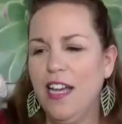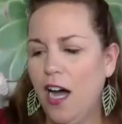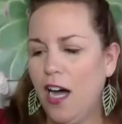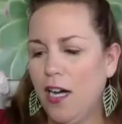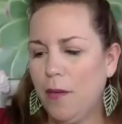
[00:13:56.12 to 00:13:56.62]

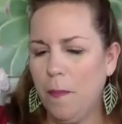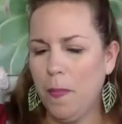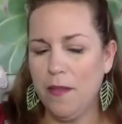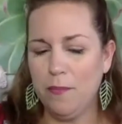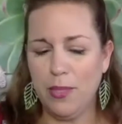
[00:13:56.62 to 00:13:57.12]

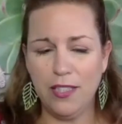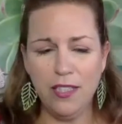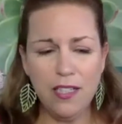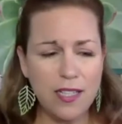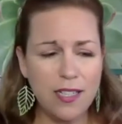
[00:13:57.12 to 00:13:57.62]
But
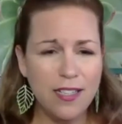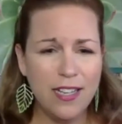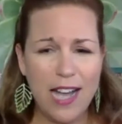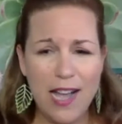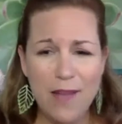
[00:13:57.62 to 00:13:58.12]
look,
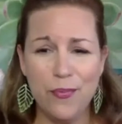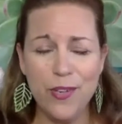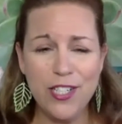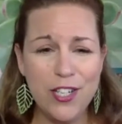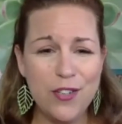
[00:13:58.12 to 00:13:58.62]
I'm
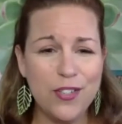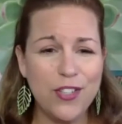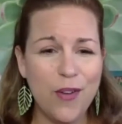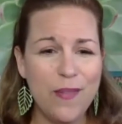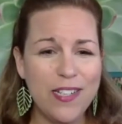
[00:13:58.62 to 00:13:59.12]
wishing you
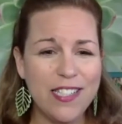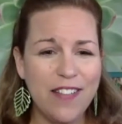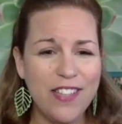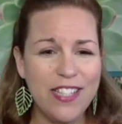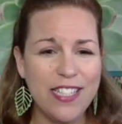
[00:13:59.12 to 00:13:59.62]
so much love
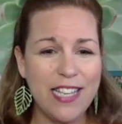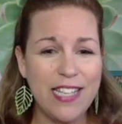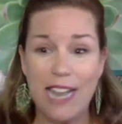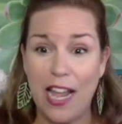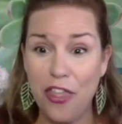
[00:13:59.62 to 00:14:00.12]
and success.
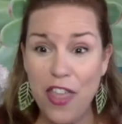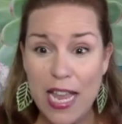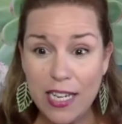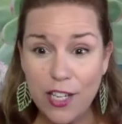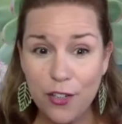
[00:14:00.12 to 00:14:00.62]
And I
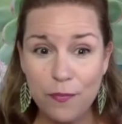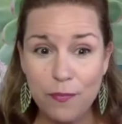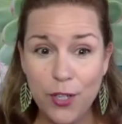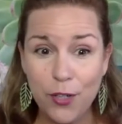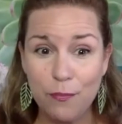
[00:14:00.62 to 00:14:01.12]
think
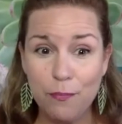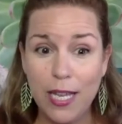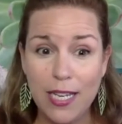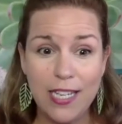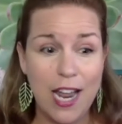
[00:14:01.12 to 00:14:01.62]
you're
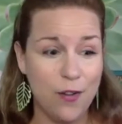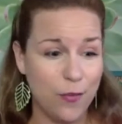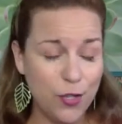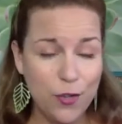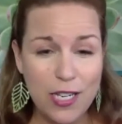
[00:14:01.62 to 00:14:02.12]
planning on a
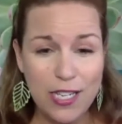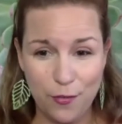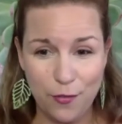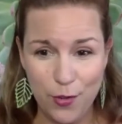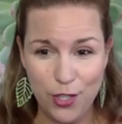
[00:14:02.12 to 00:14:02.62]
retreat in the
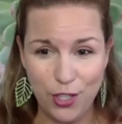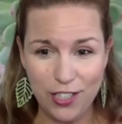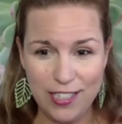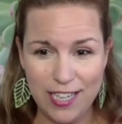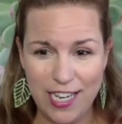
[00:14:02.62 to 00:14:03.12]
future.
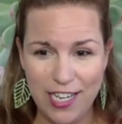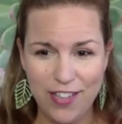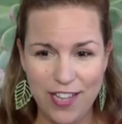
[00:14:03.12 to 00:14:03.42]
Did I hear that